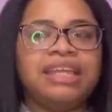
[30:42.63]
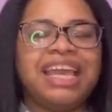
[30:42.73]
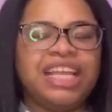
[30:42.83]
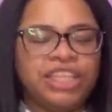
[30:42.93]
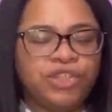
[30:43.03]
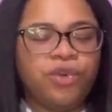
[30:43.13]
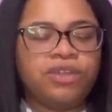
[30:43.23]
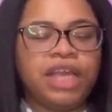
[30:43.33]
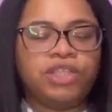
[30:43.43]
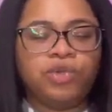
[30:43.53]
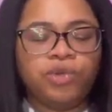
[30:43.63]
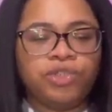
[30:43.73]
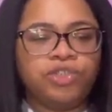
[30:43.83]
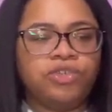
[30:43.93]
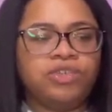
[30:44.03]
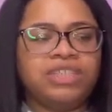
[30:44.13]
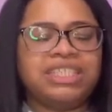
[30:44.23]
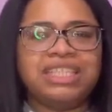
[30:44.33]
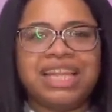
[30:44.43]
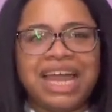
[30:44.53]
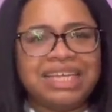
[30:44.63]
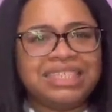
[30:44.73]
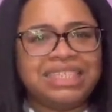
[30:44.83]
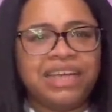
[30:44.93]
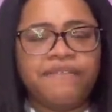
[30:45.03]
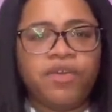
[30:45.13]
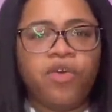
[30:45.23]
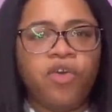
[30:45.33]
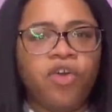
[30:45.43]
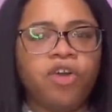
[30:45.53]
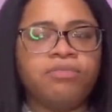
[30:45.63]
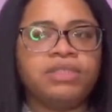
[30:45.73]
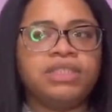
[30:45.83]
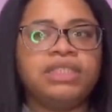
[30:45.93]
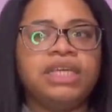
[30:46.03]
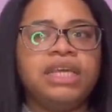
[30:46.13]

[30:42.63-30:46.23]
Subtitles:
Endured that torture, slicing of the arms,